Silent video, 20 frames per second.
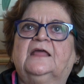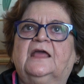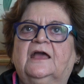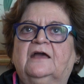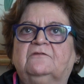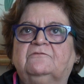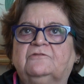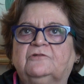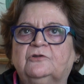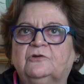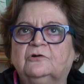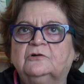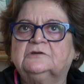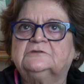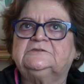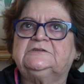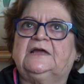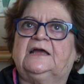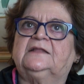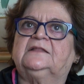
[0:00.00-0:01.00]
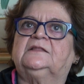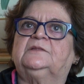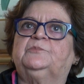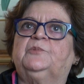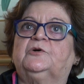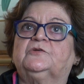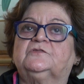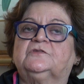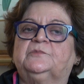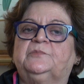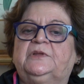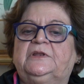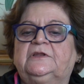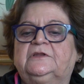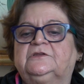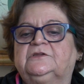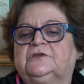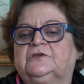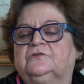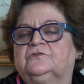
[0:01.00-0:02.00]
They have looked at
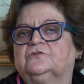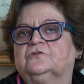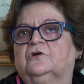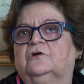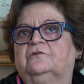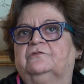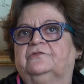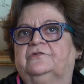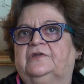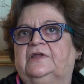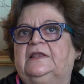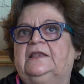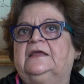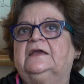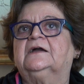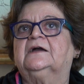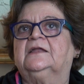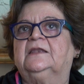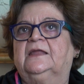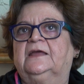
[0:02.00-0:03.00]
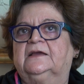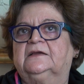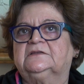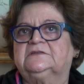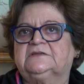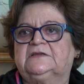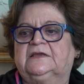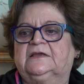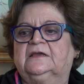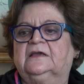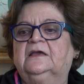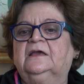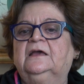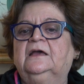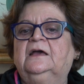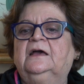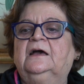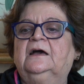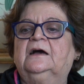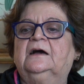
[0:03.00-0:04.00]
possibilities of really connecting
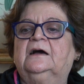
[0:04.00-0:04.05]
